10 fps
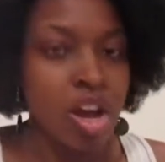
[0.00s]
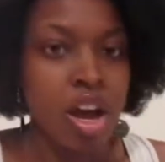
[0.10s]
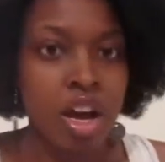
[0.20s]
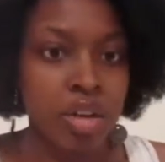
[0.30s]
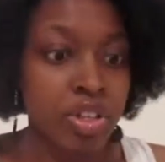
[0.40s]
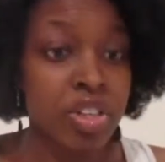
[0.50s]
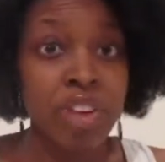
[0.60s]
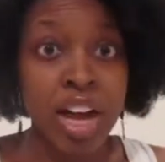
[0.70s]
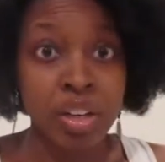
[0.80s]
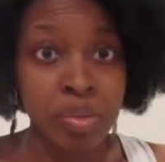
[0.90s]
You can
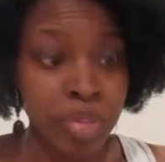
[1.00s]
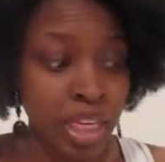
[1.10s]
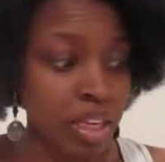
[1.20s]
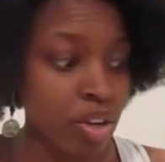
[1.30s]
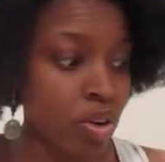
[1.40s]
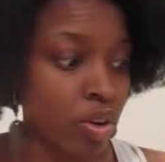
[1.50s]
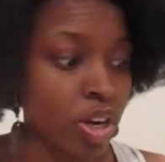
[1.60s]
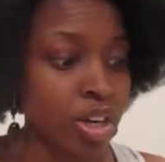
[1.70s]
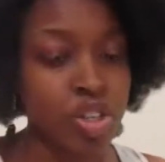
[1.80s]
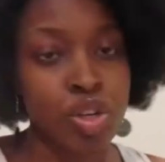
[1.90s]
follow me
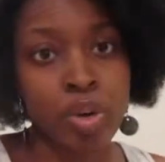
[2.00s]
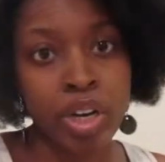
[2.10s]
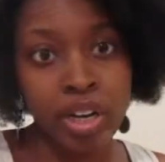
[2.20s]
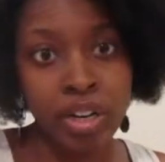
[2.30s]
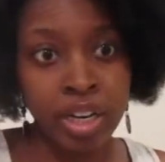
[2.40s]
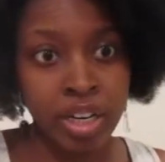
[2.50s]
on Twitter,